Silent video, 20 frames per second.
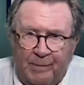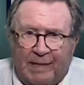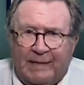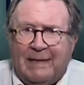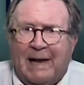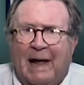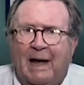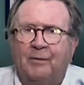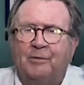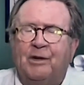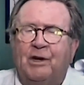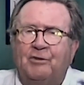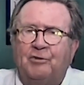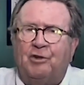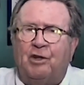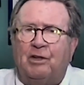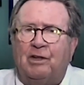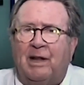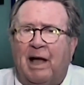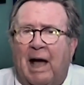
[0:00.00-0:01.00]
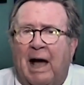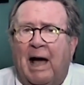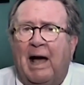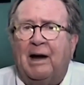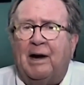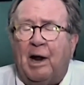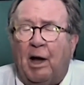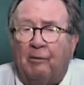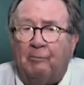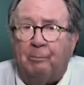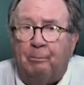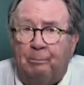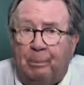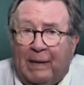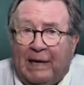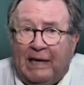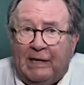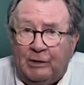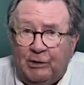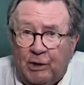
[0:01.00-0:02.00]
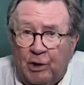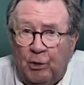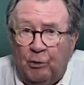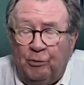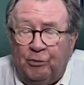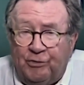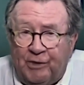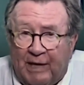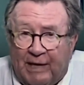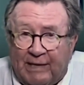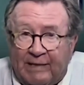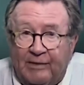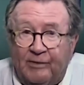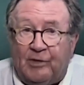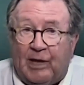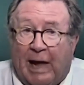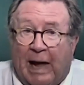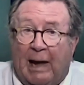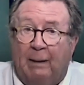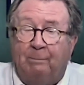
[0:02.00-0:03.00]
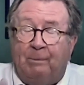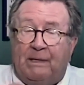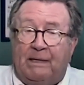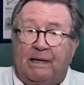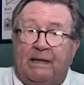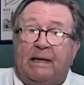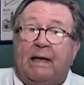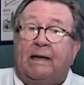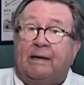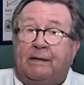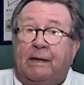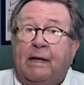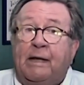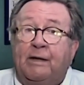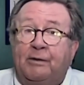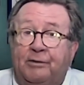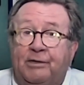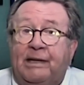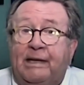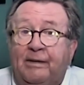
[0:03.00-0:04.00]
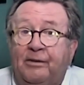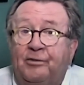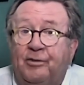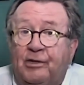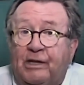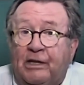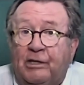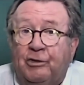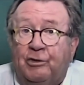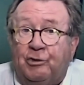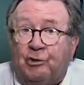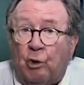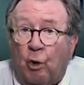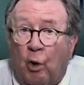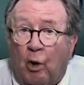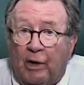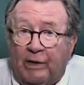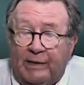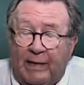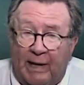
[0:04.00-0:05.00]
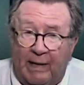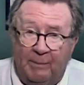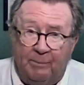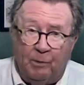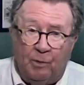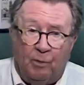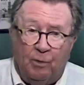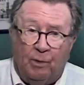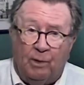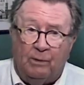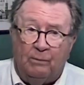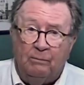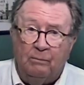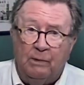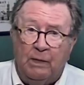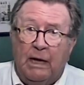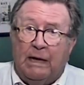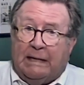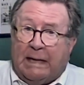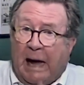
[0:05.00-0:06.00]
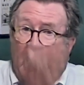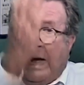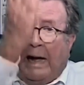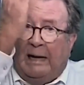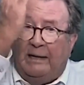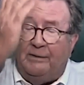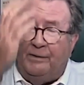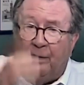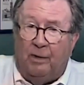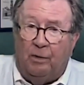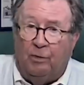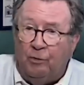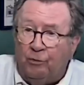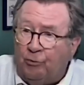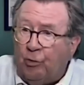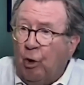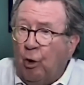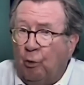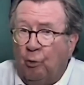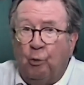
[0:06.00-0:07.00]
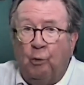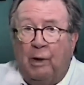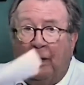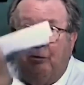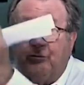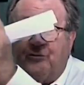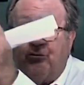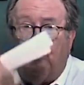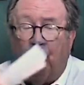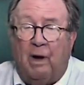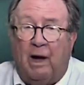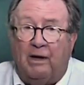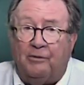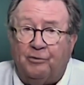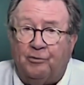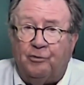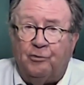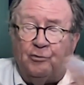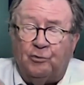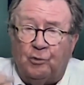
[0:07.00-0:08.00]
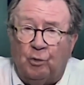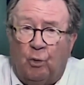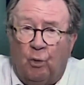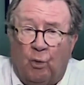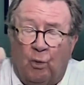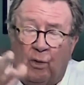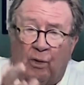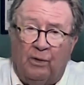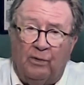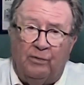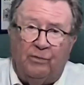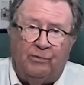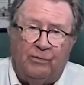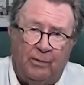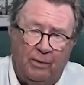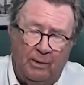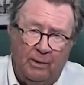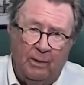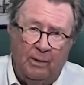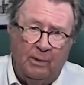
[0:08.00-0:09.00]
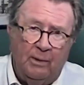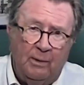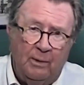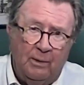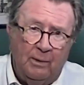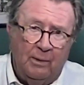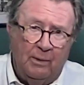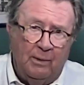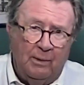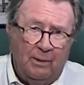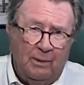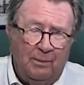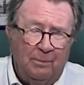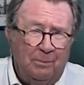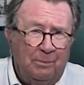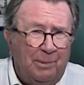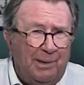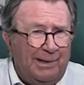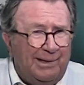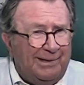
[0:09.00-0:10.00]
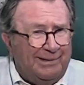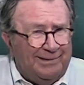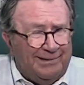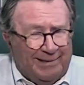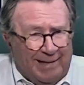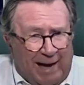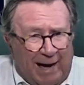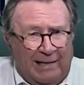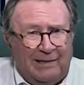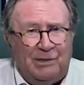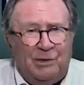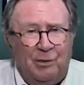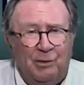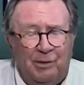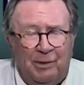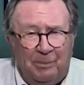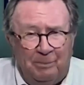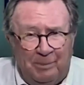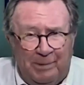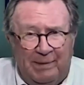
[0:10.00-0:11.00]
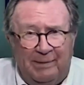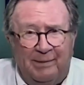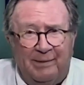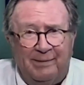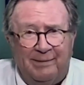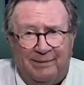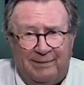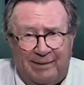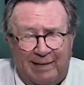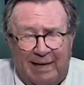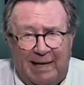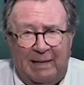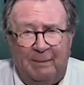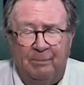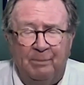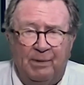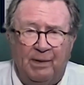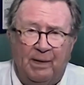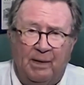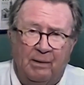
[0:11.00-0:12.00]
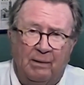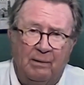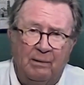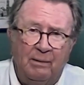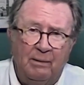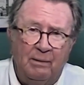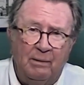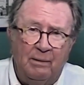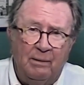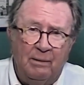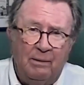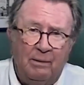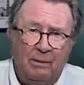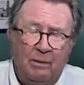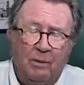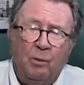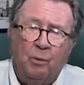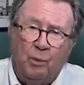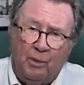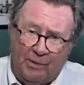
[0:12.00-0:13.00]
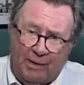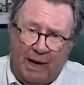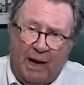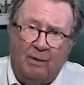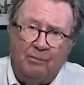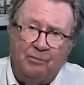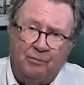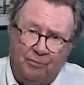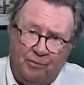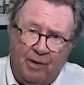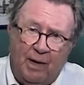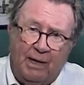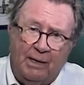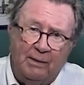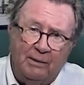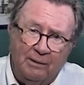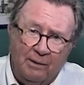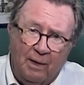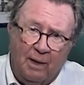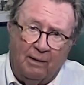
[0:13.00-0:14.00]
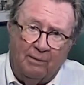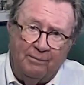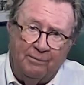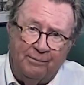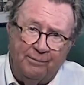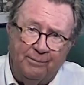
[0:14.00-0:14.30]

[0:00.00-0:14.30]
Now, there's a lot of big new things happening in D.C. Shaw neighborhood. Condos, restaurants, stores. But it's not going to be the same there without Frank Love.